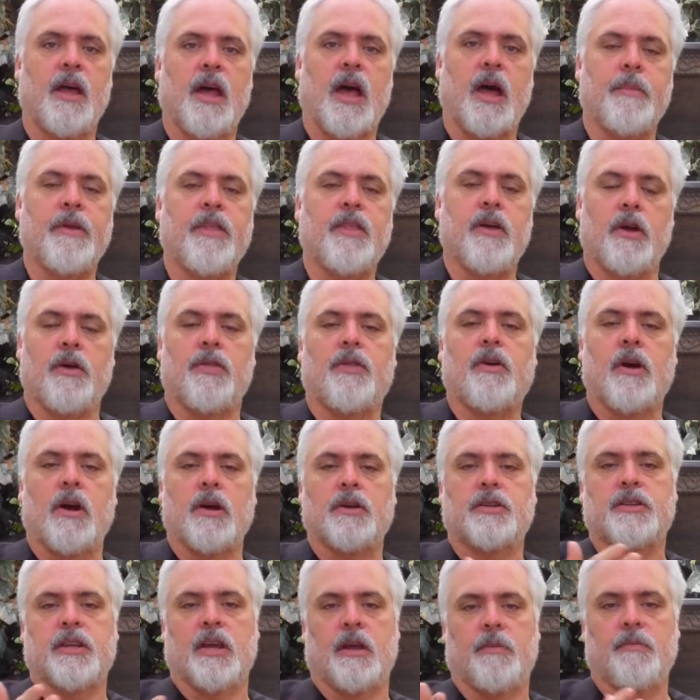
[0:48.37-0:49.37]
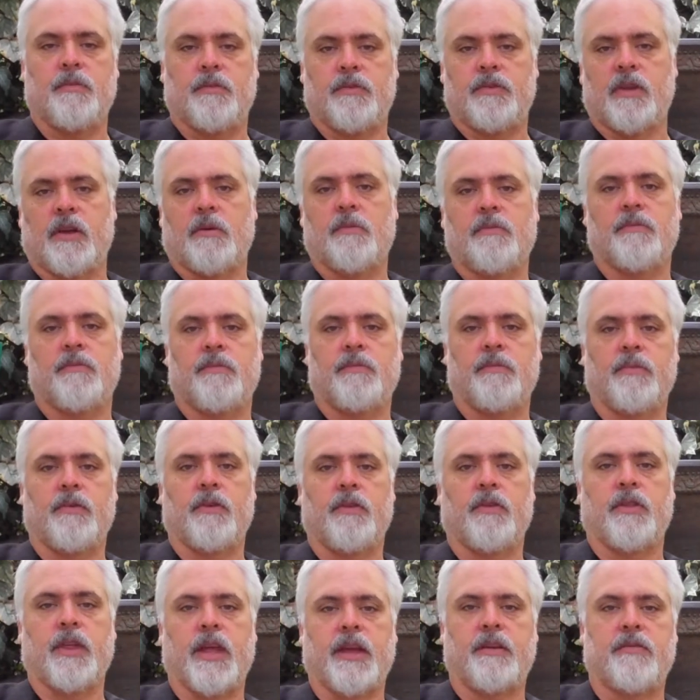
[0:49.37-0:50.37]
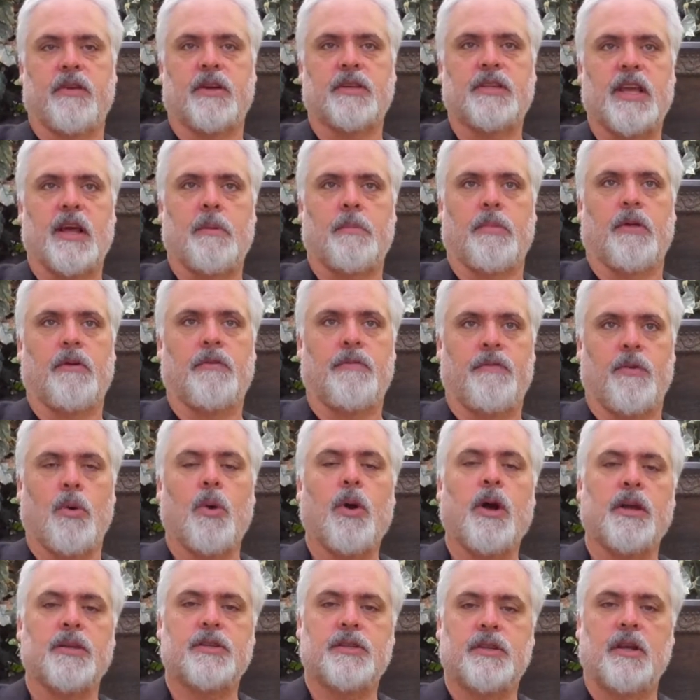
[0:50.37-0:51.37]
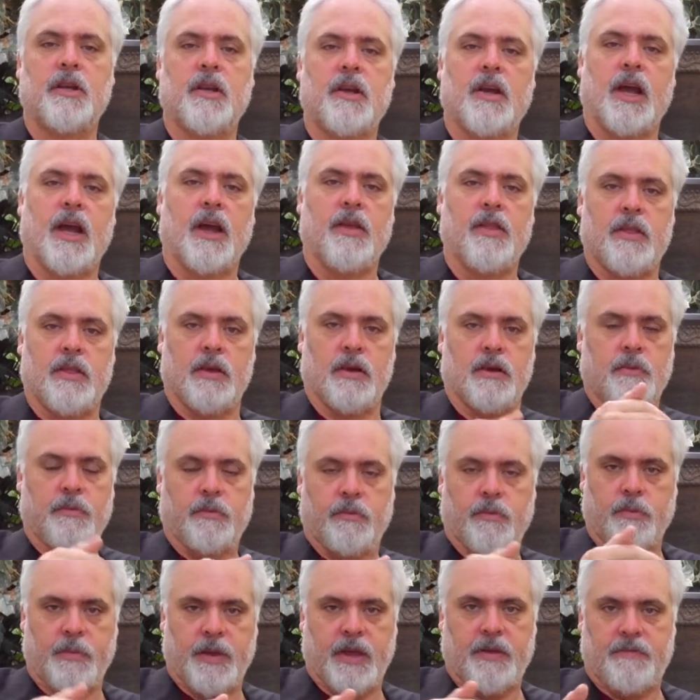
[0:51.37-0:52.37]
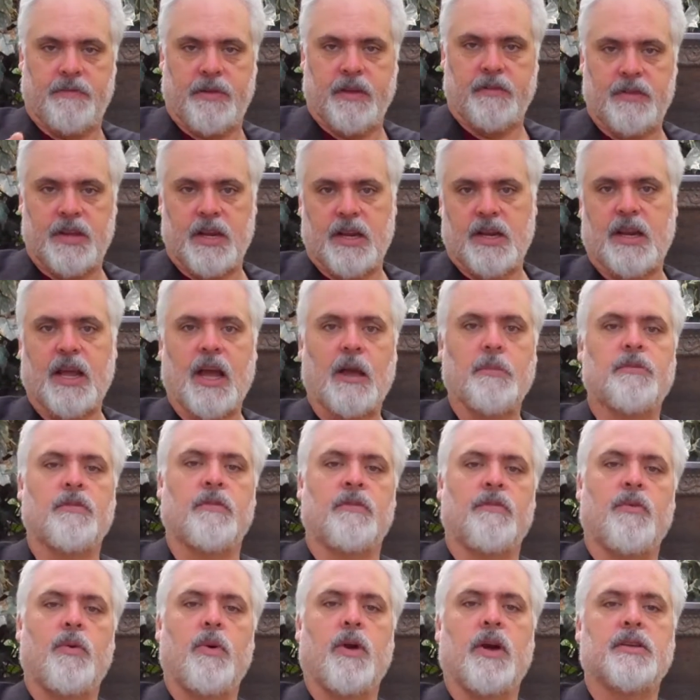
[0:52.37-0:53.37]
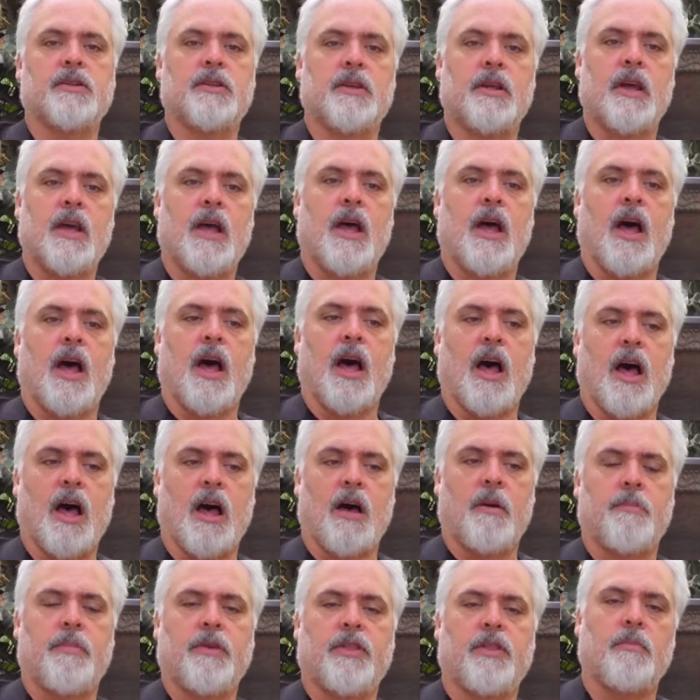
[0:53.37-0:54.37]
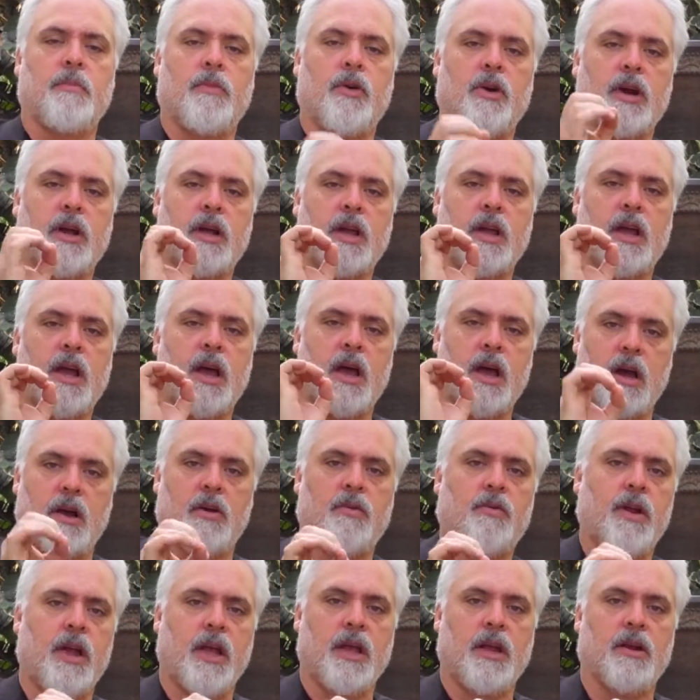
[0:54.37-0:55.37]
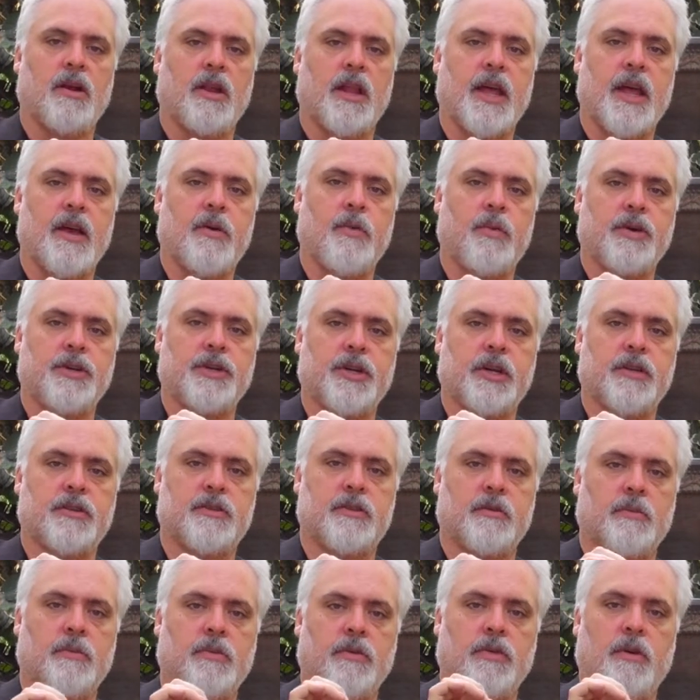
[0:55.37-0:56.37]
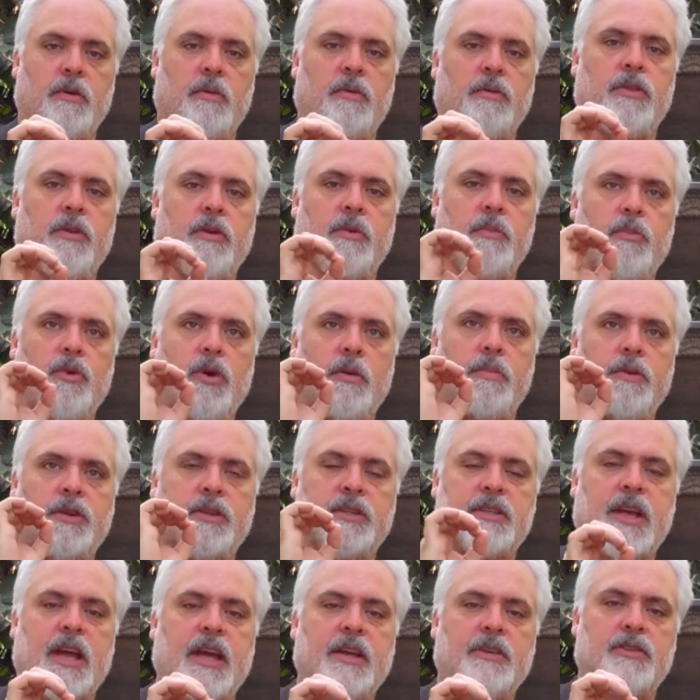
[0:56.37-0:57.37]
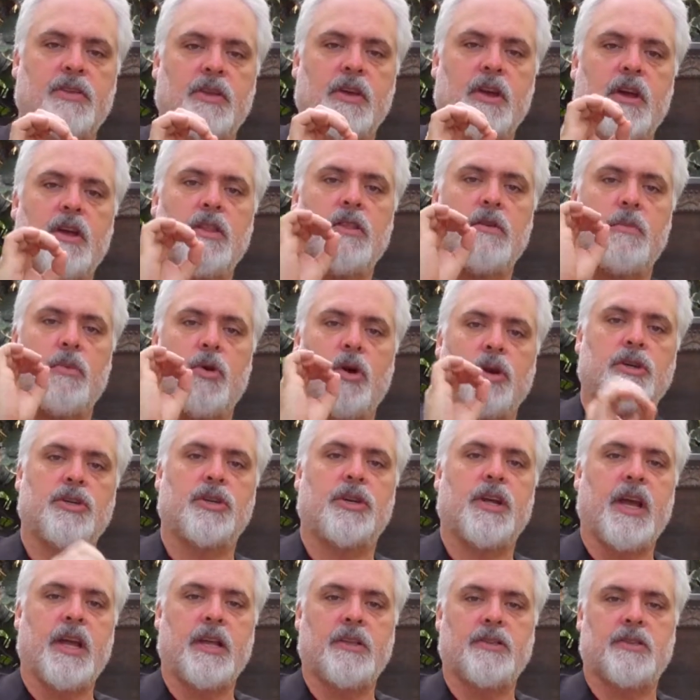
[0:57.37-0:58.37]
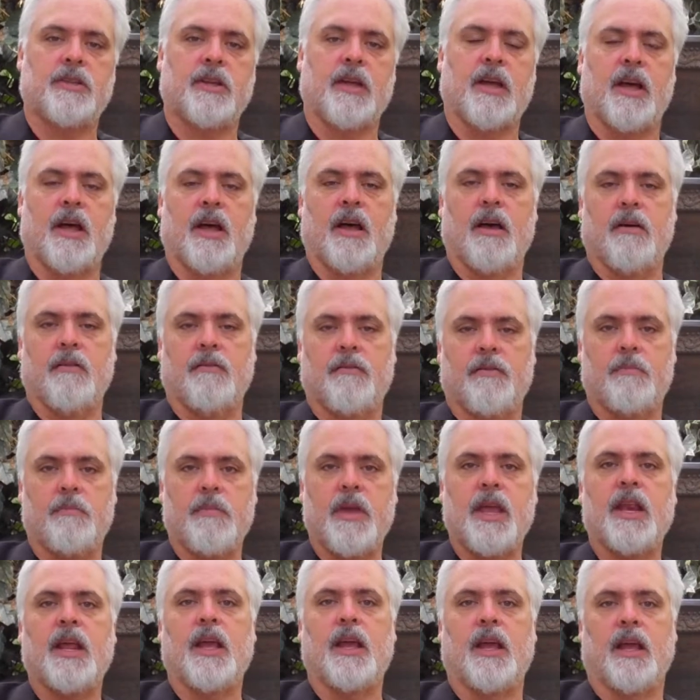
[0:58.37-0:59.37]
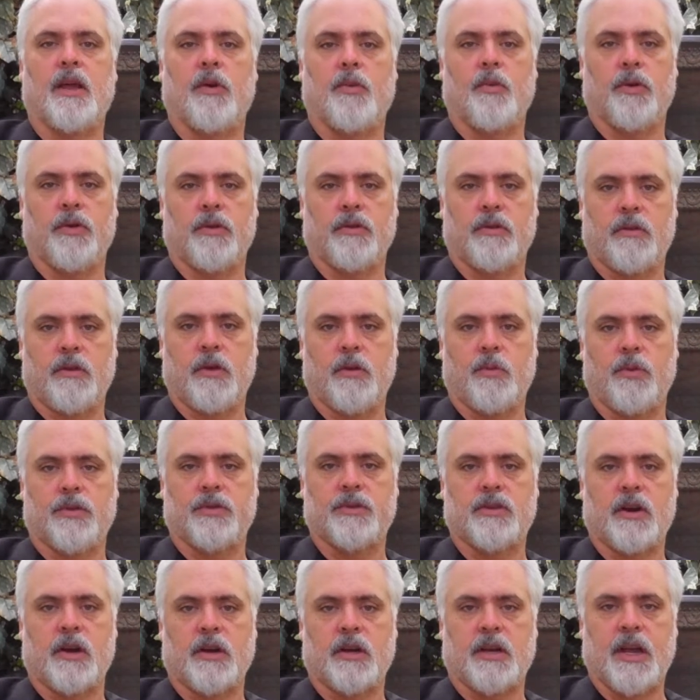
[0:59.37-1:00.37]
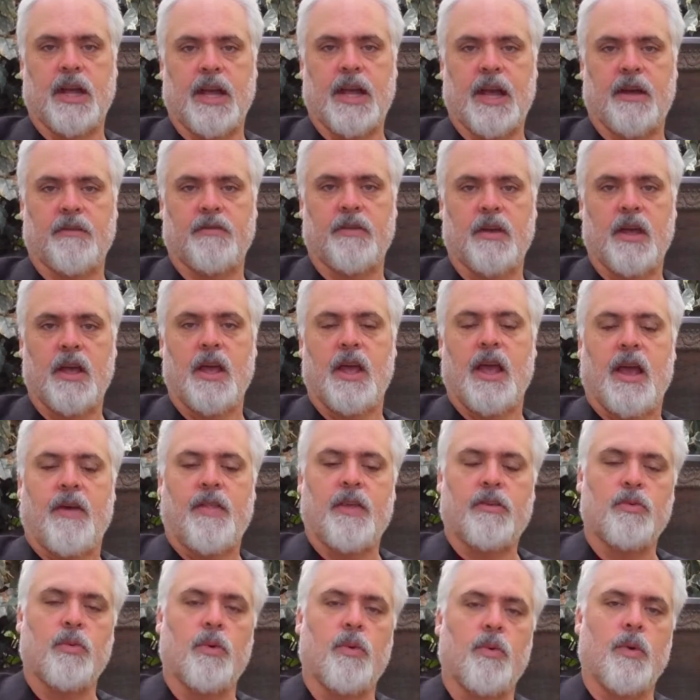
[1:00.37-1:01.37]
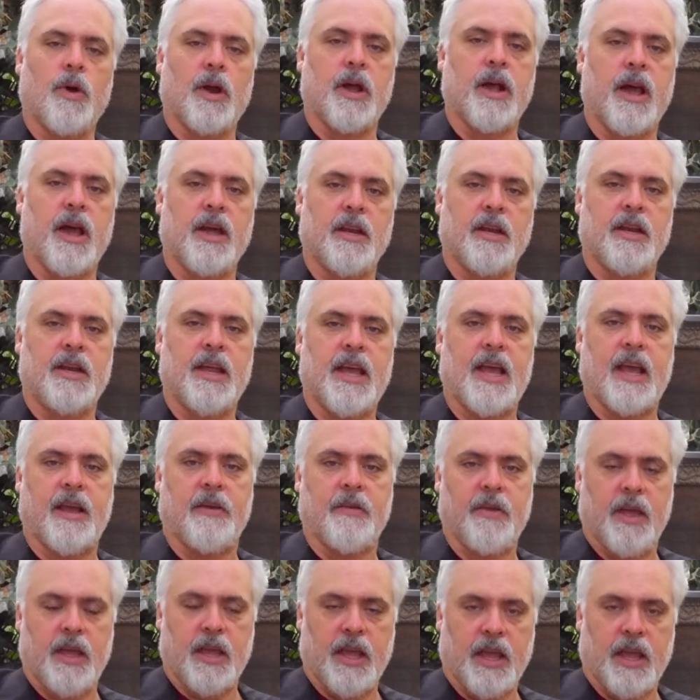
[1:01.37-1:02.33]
I mean, there are some, like, for example, a forest, and there will be 15 types of forest. But the more concrete your language is, the more precise, the more shades of meaning it will start to have. And that's what we're working on today.